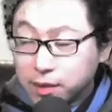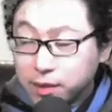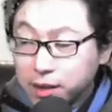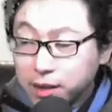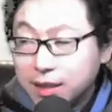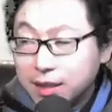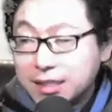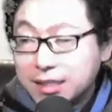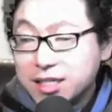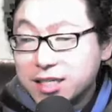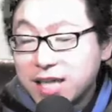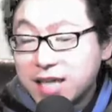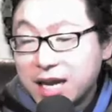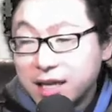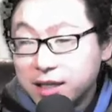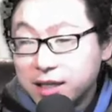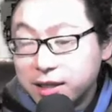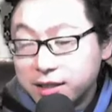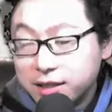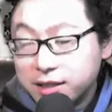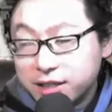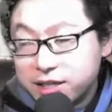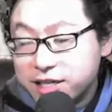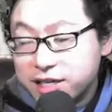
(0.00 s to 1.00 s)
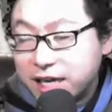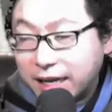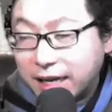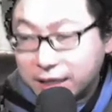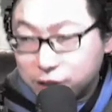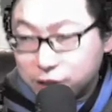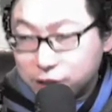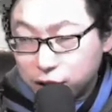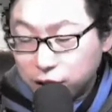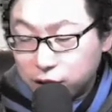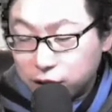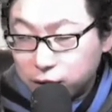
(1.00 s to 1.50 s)
the
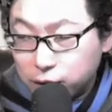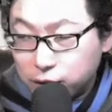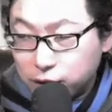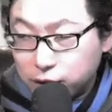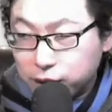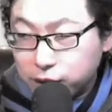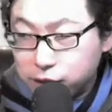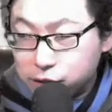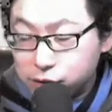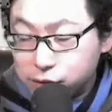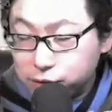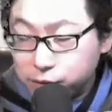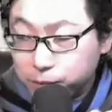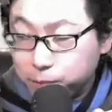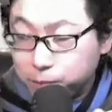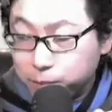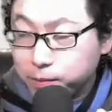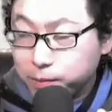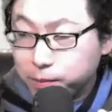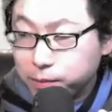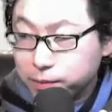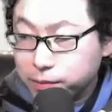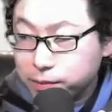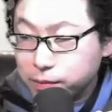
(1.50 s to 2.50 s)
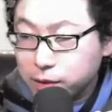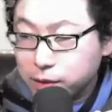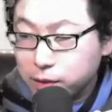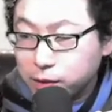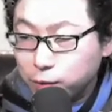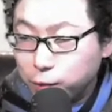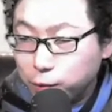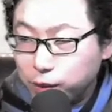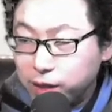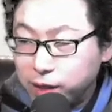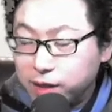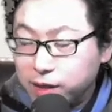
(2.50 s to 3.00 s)
challenging condition
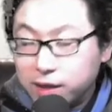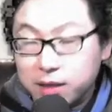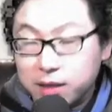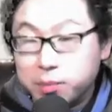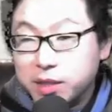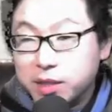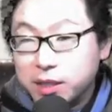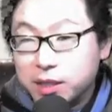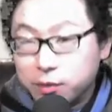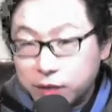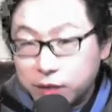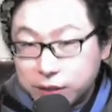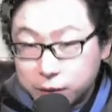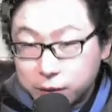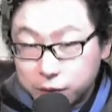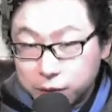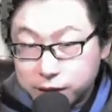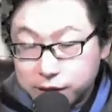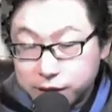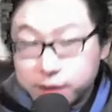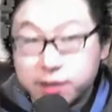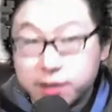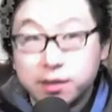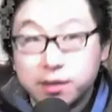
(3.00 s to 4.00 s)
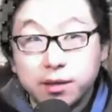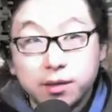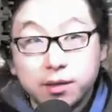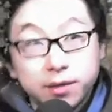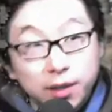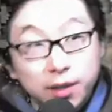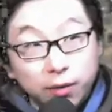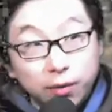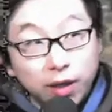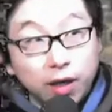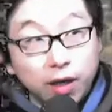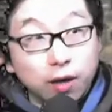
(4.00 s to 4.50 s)
with limited resources.
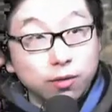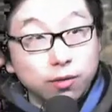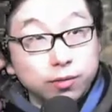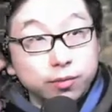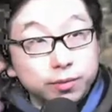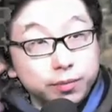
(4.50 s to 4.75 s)
There we go.